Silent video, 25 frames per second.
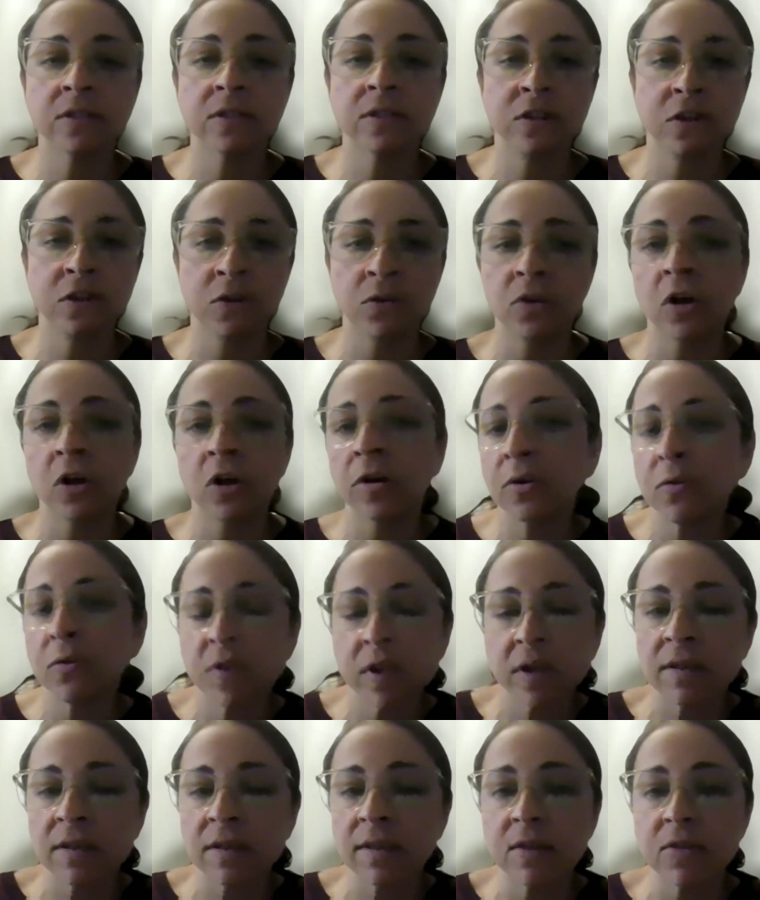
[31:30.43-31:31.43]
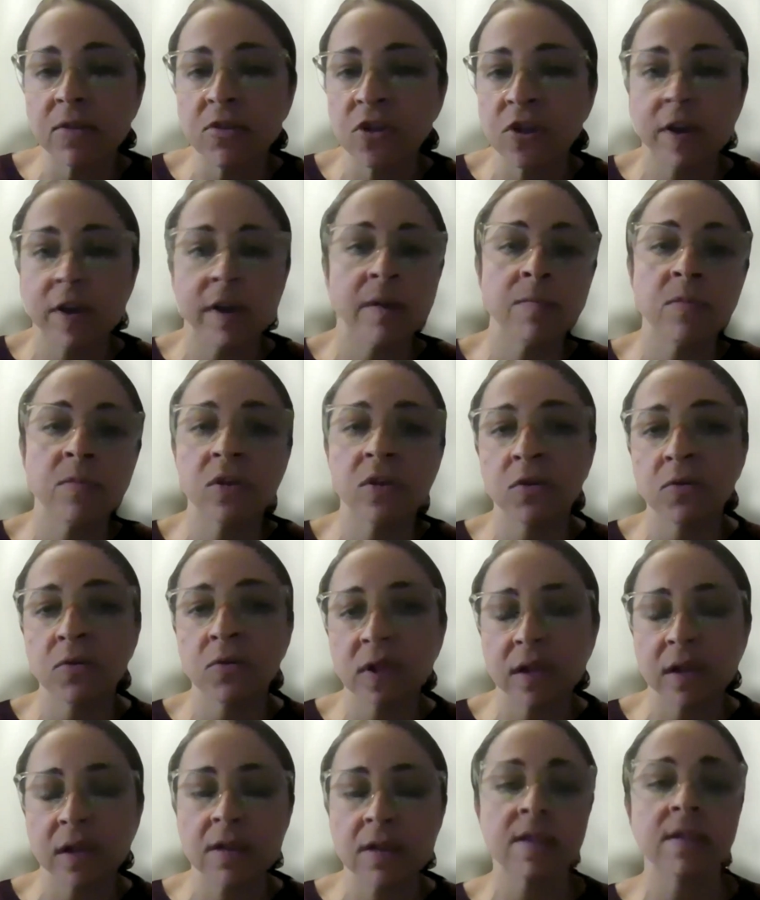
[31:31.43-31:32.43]
not using a CGM to
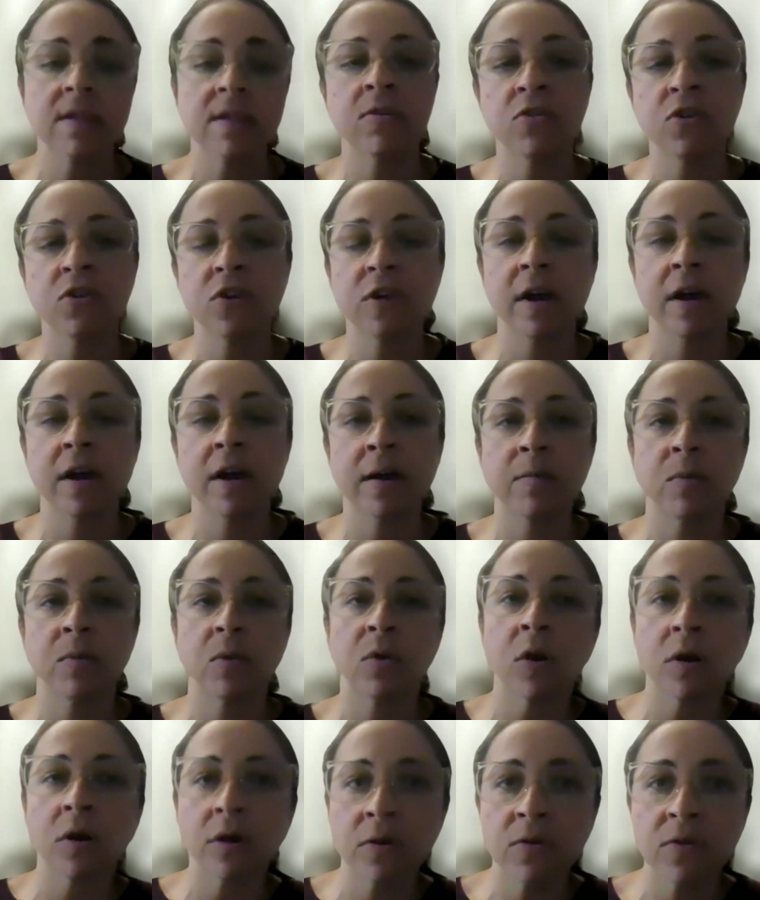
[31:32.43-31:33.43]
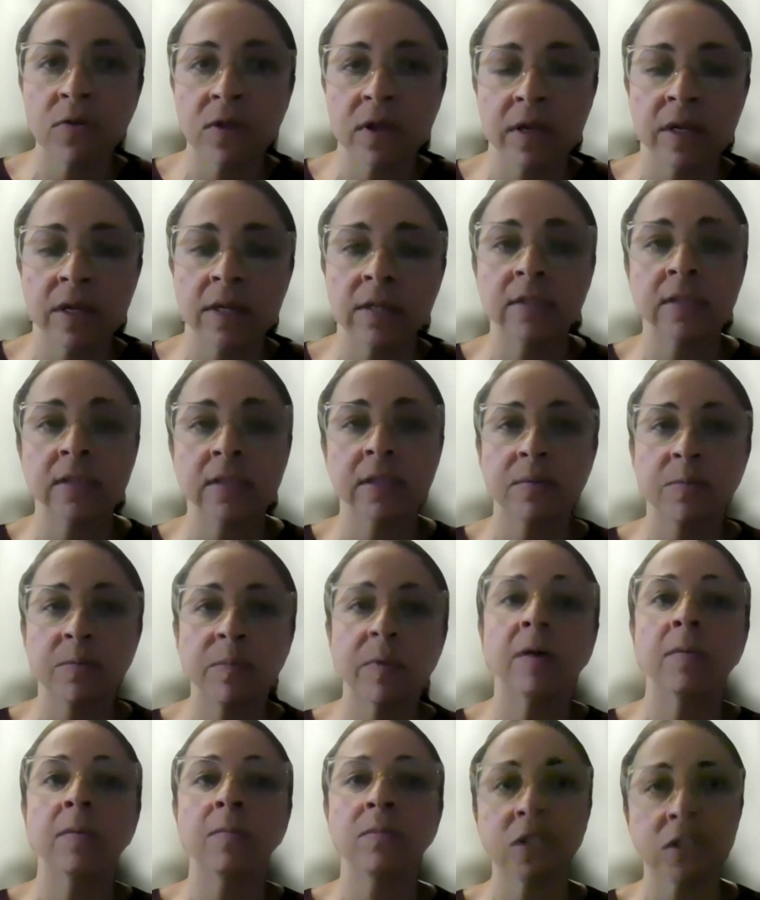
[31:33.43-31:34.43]
using a CGM, or not using an insulin
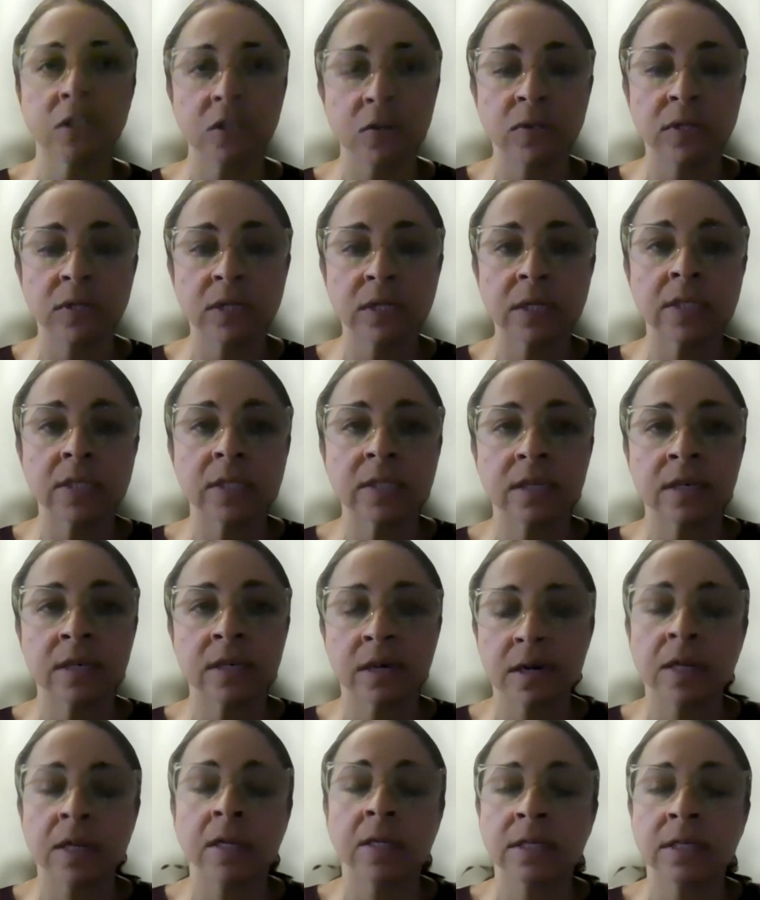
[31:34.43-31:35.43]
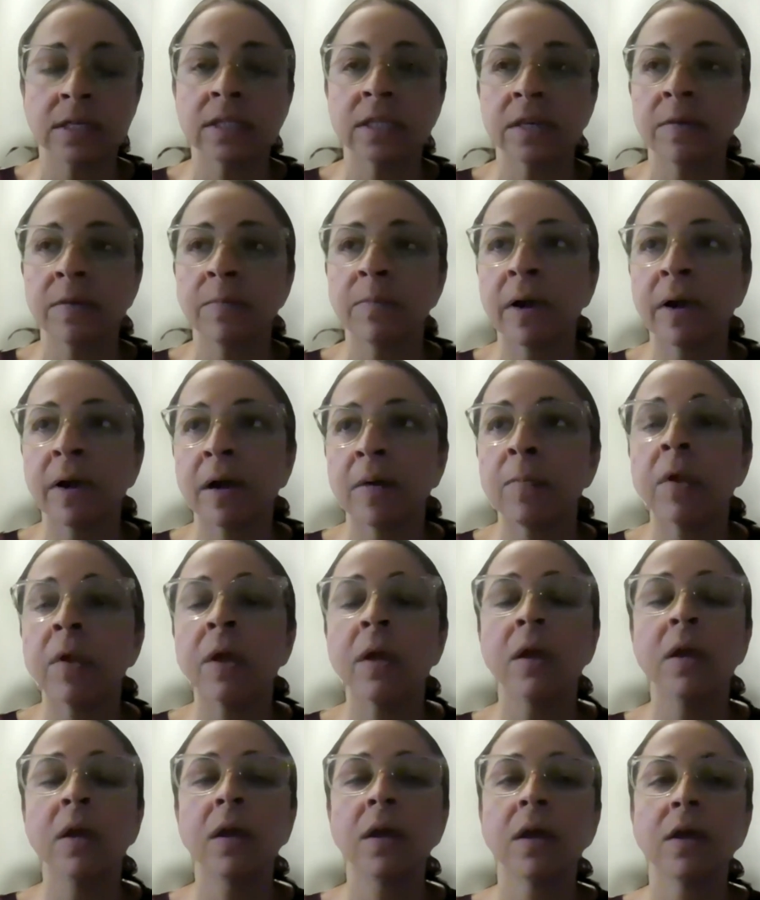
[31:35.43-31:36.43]
pump to using an insulin pump,
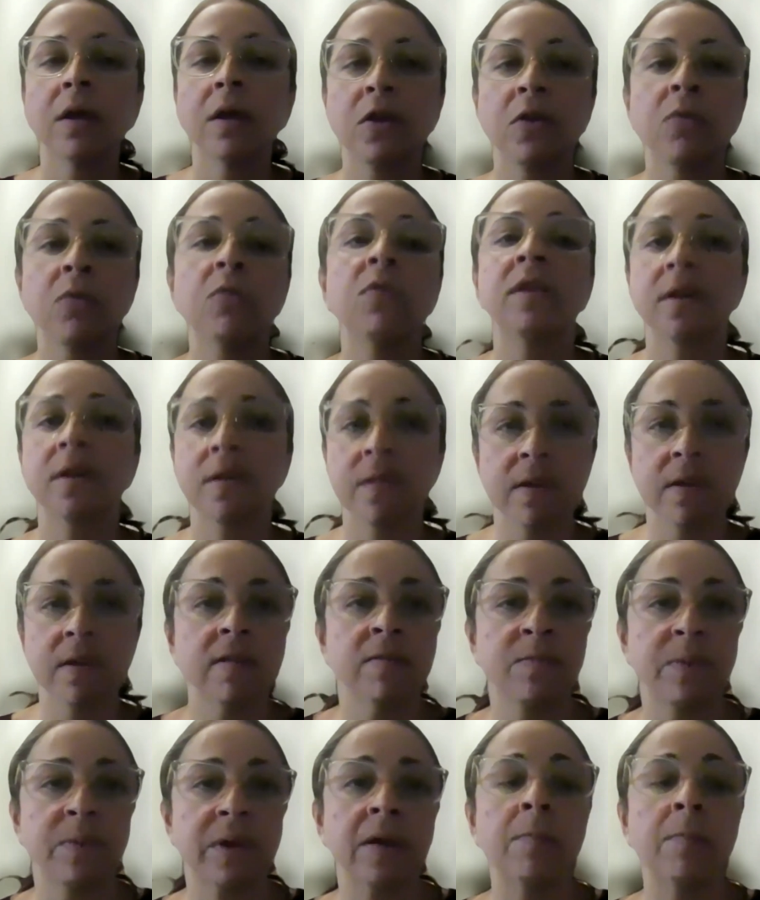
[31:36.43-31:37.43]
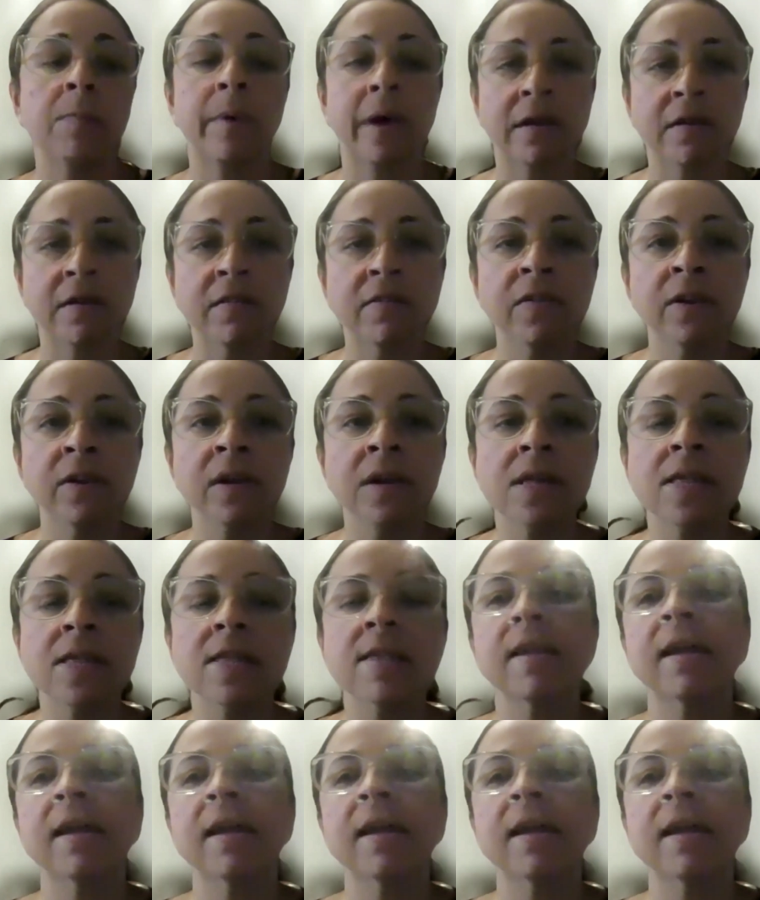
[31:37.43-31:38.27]
you see these big benefits.